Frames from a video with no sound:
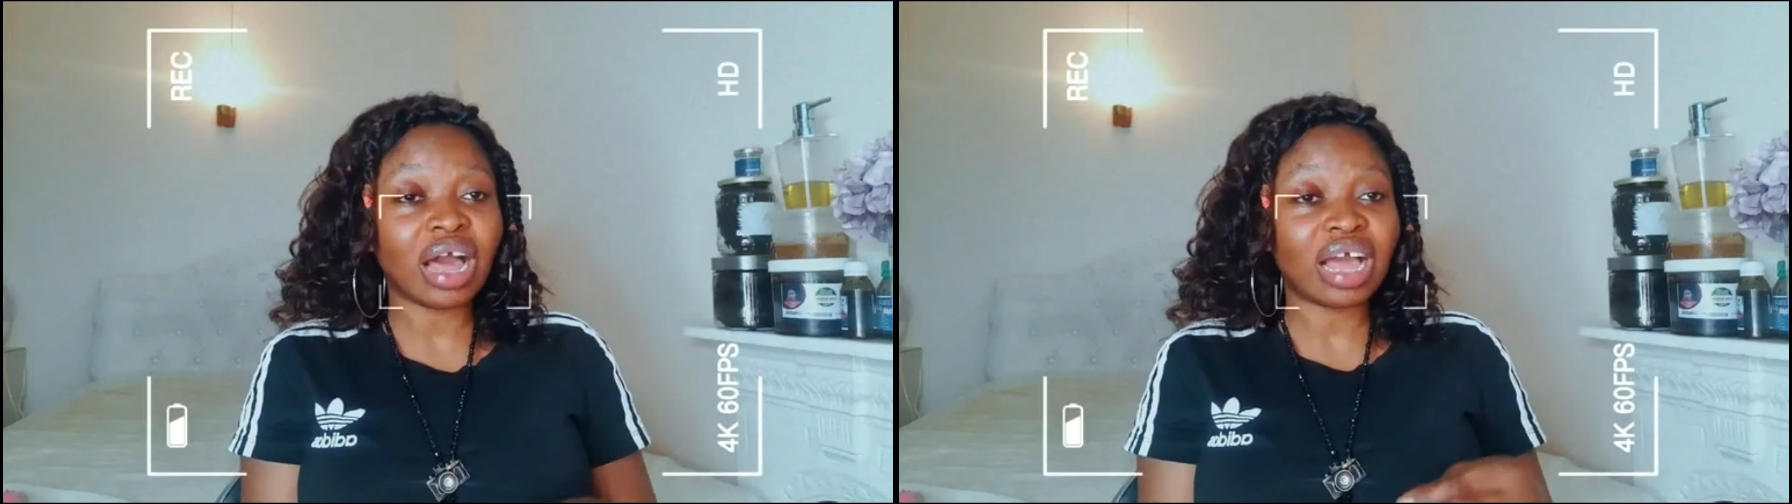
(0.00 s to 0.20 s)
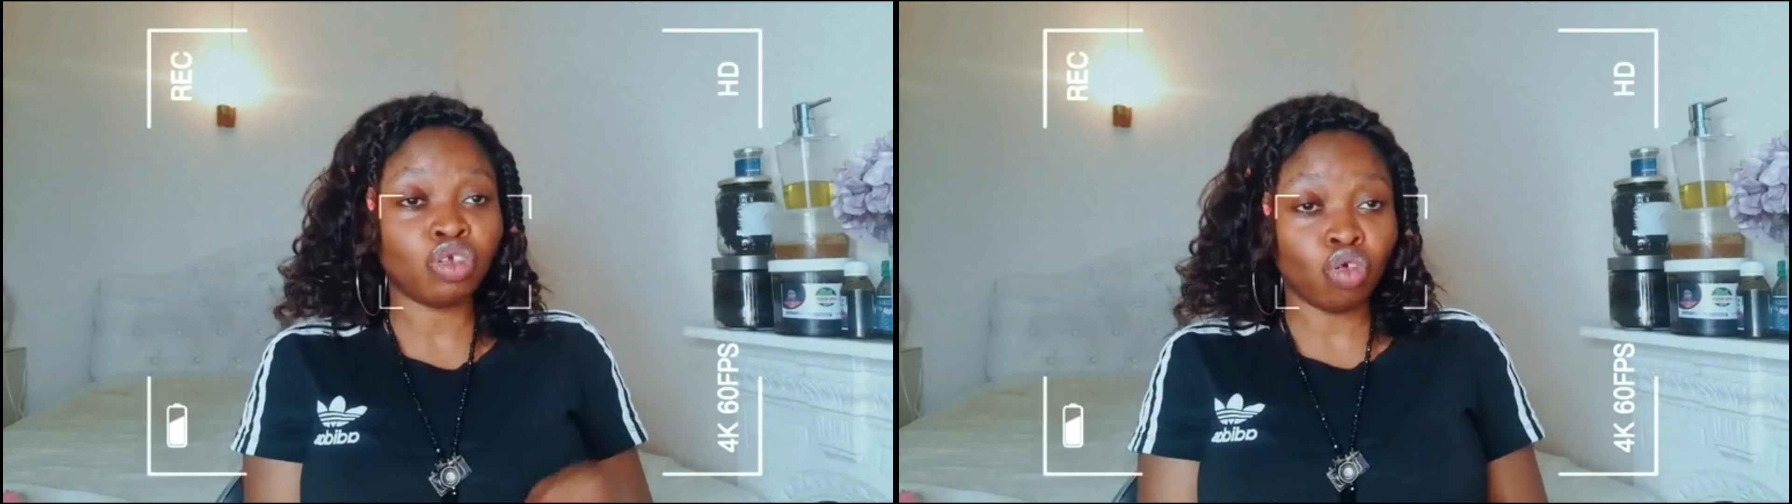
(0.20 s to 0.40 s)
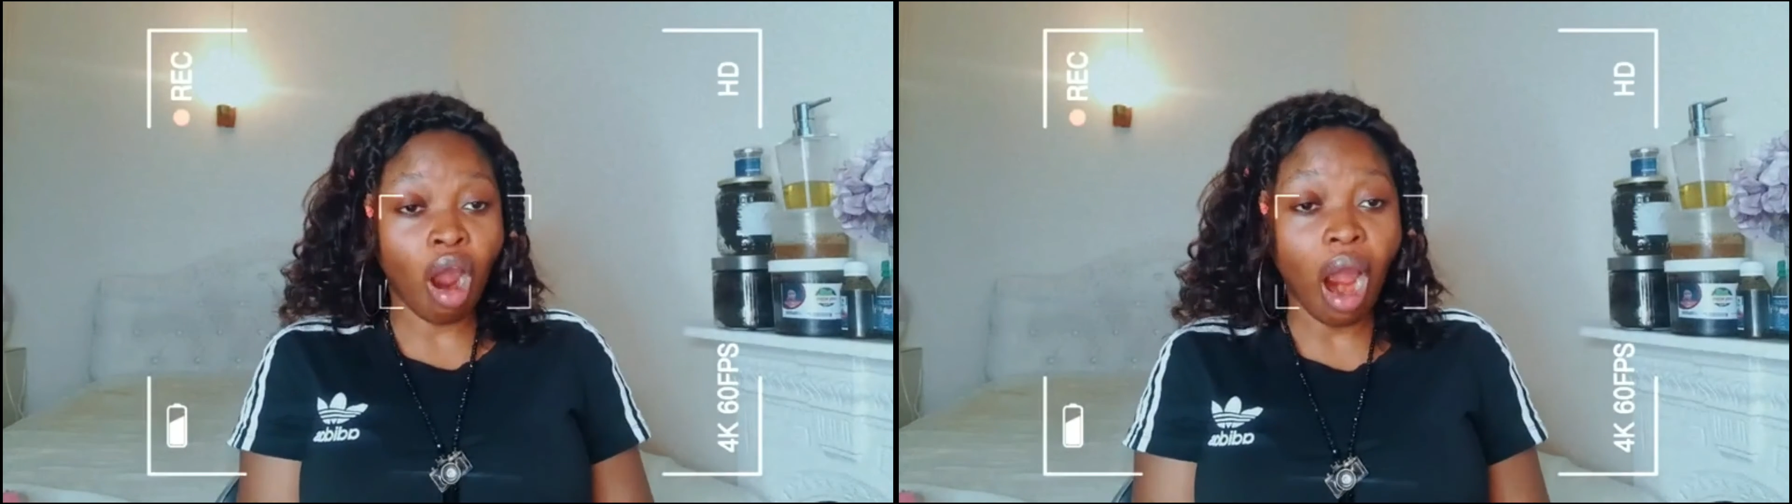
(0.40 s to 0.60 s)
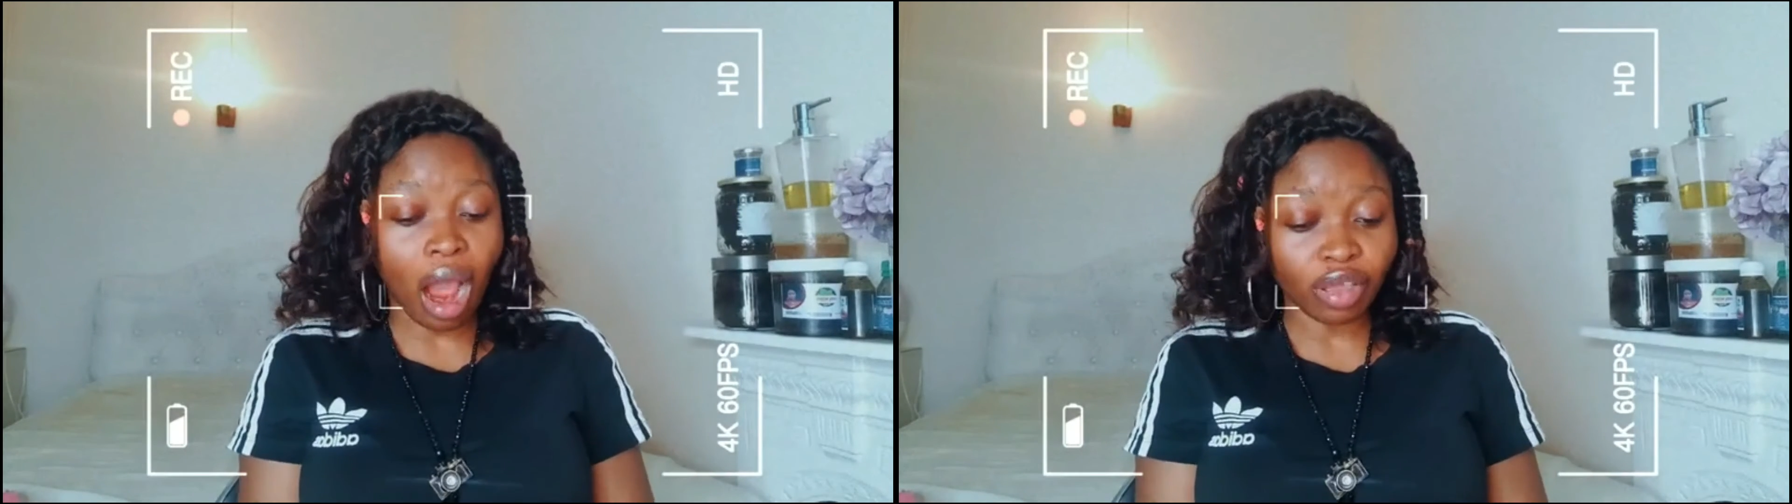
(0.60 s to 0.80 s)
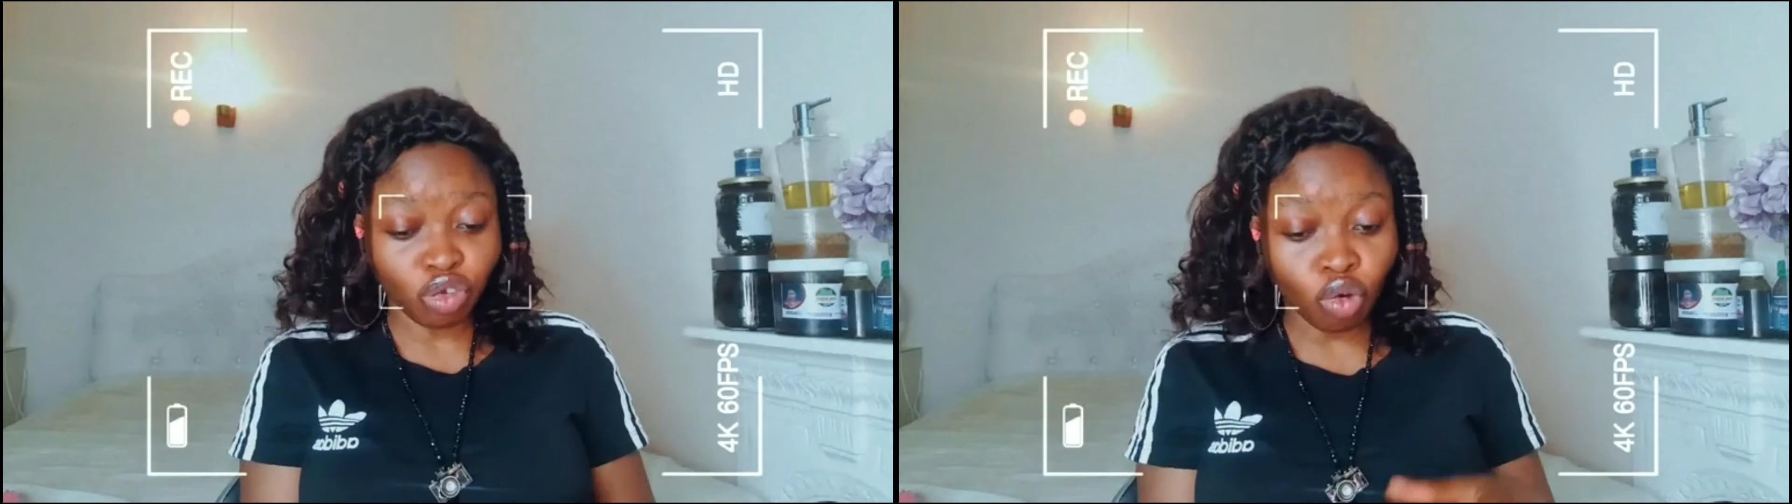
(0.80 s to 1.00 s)
and you
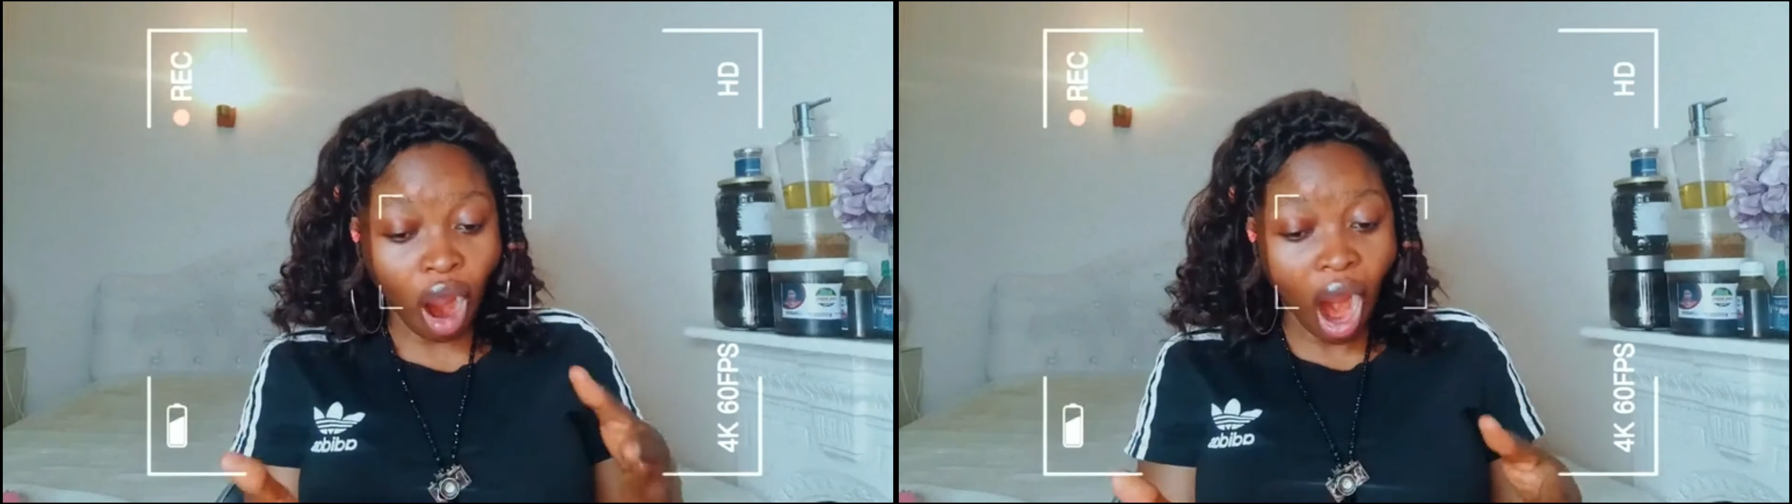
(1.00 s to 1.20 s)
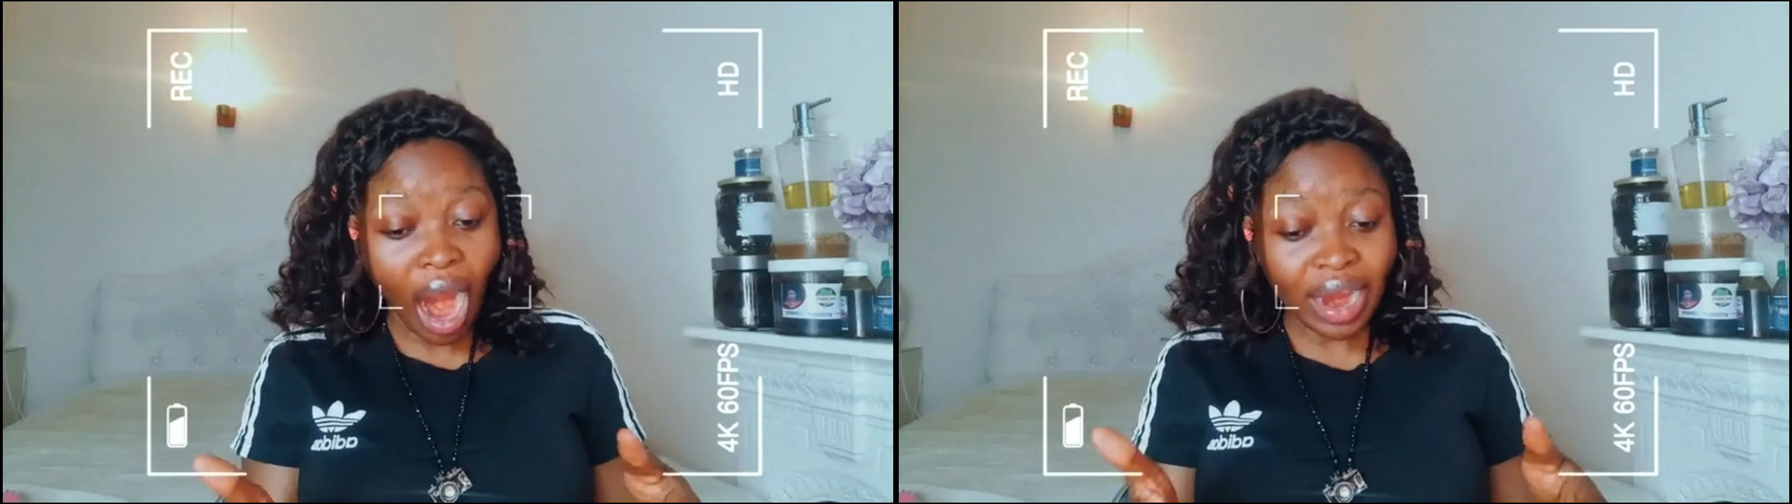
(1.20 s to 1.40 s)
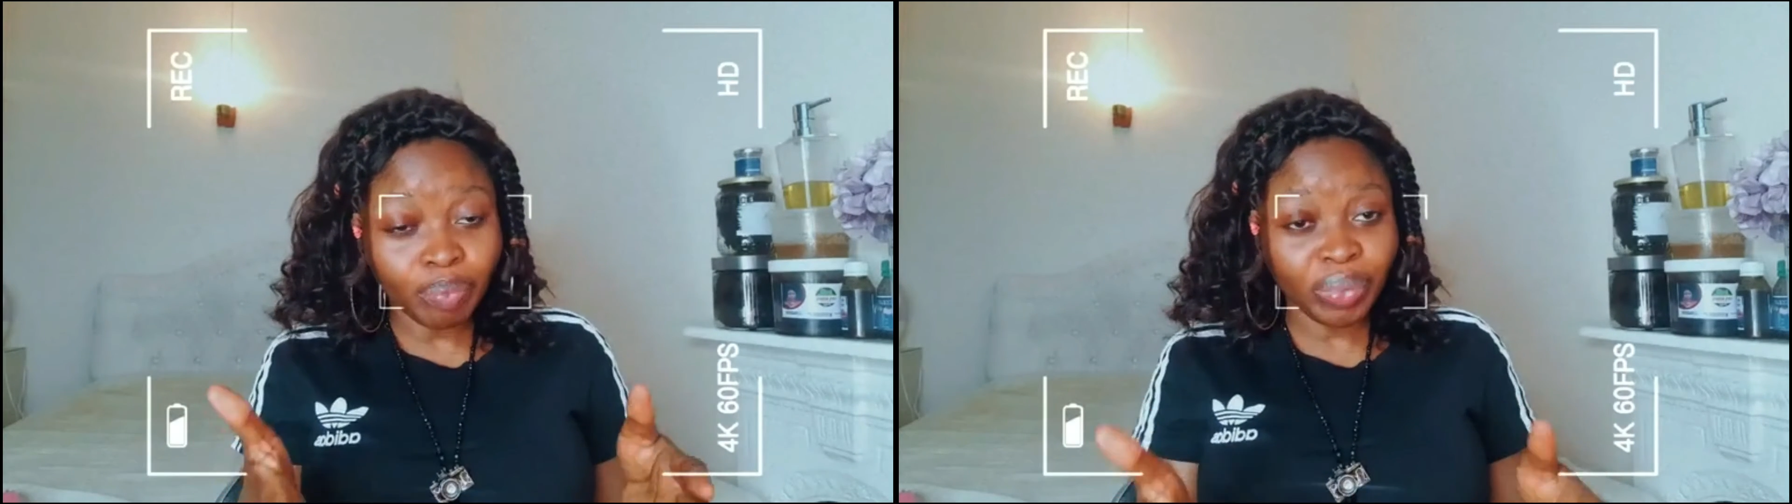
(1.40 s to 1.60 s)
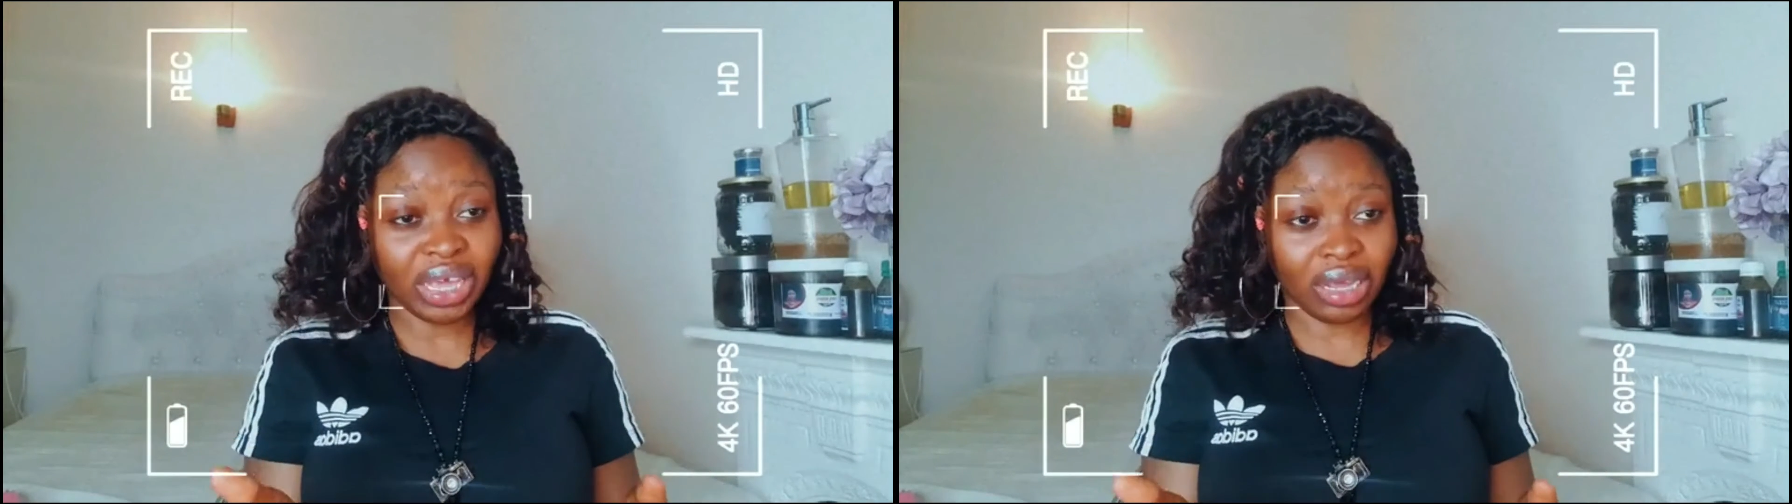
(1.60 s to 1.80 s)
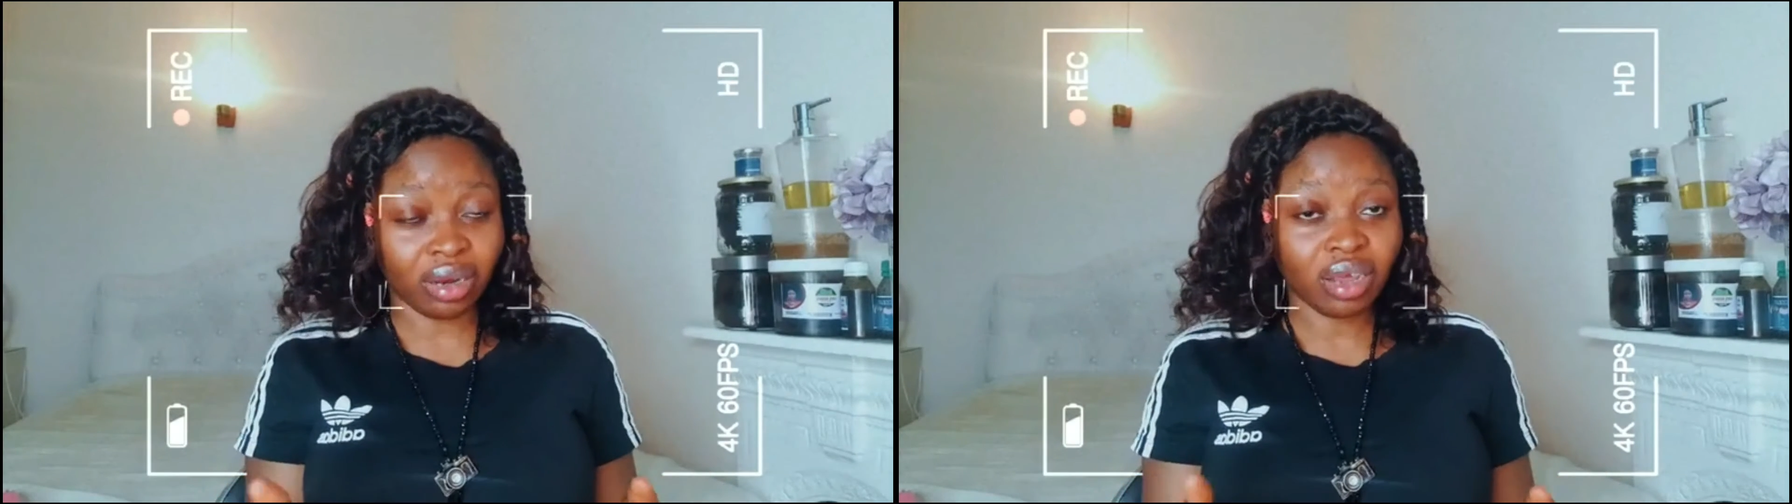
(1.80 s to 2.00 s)
are you are a
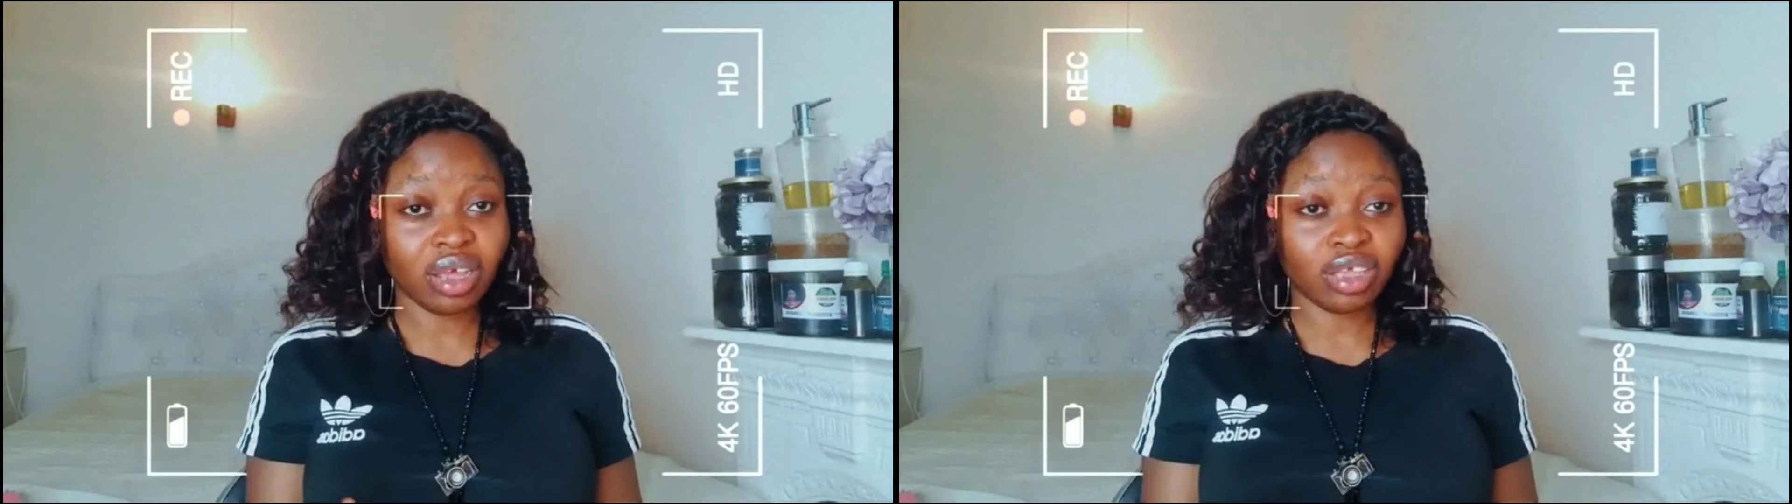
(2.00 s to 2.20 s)
being